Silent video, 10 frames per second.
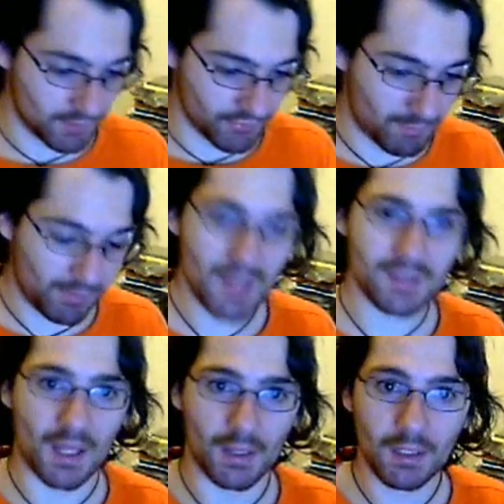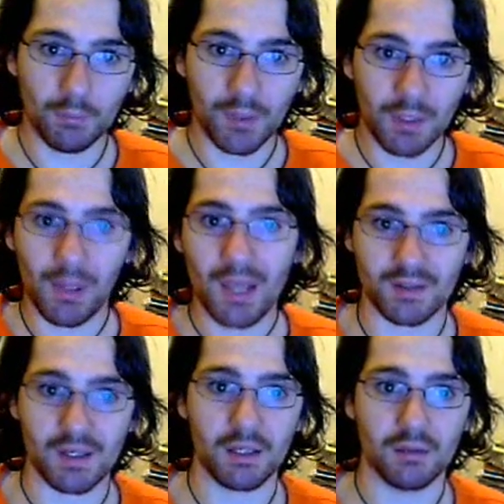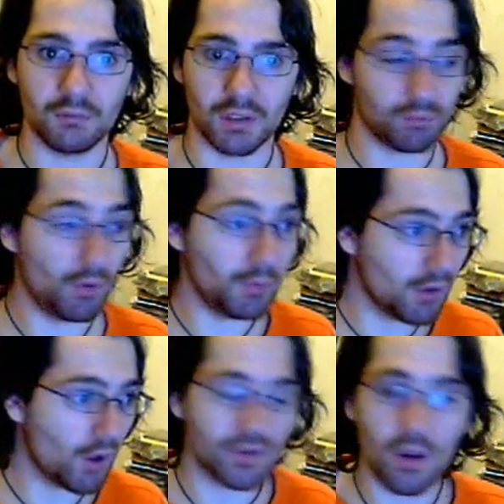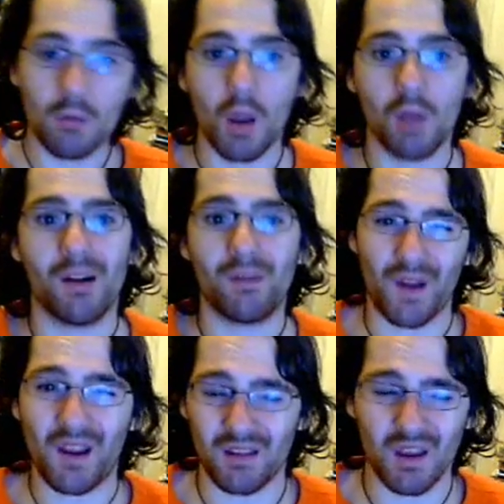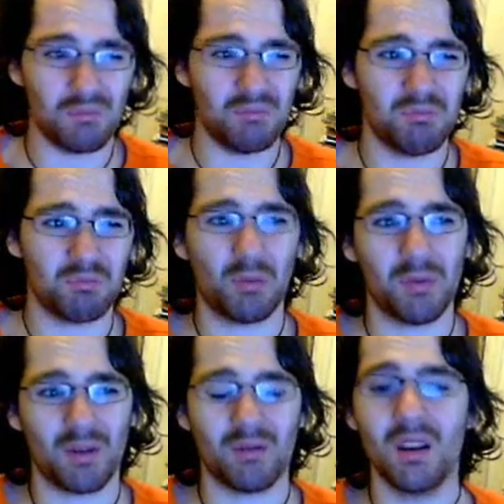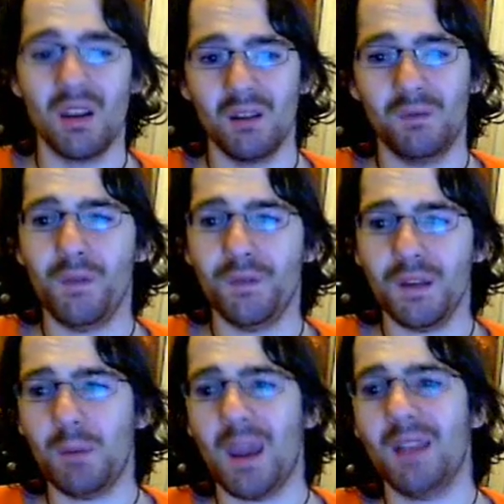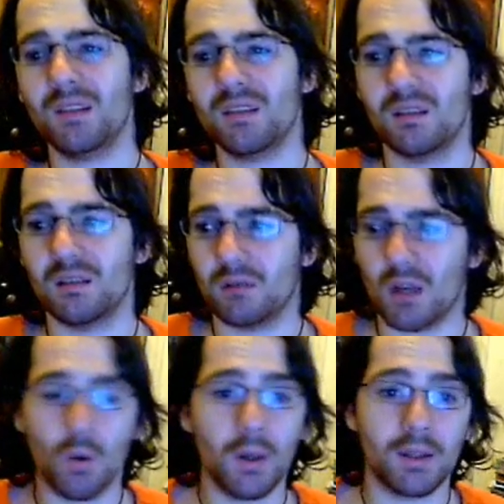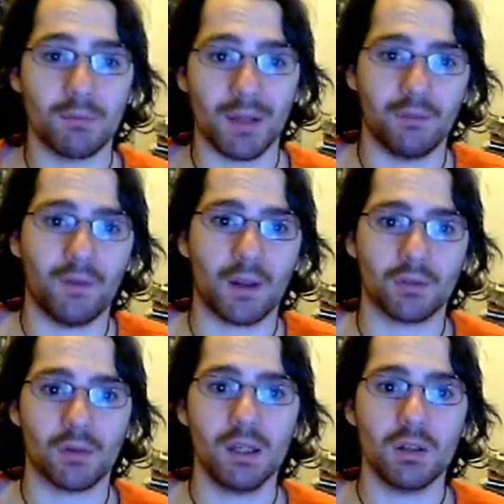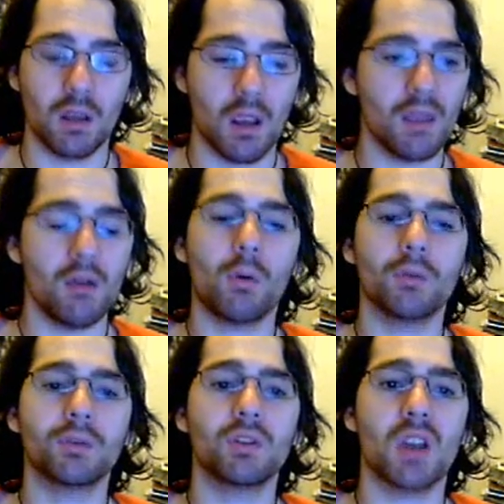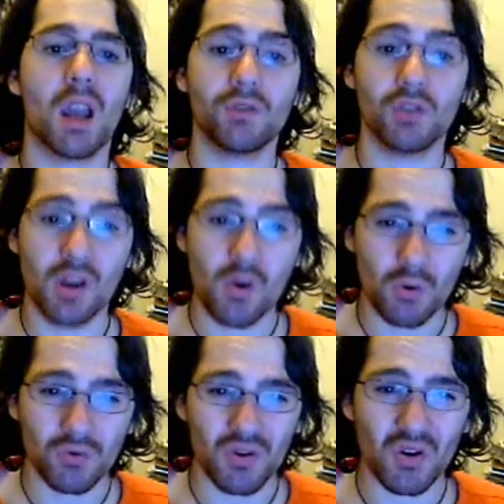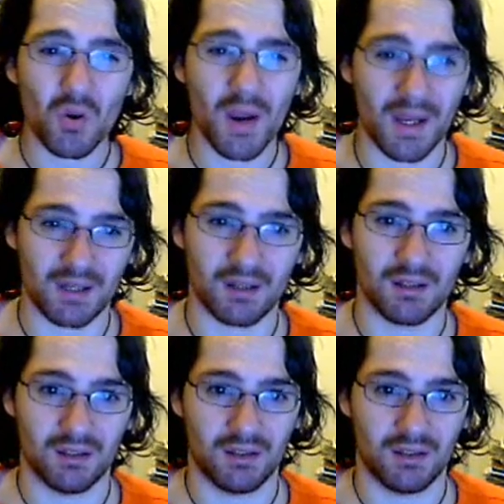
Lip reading: To replace that little bit of plastic, which probably cost no more than about probably about 50 pence to a quid to manufacture each, they'll want to charge 200 quid.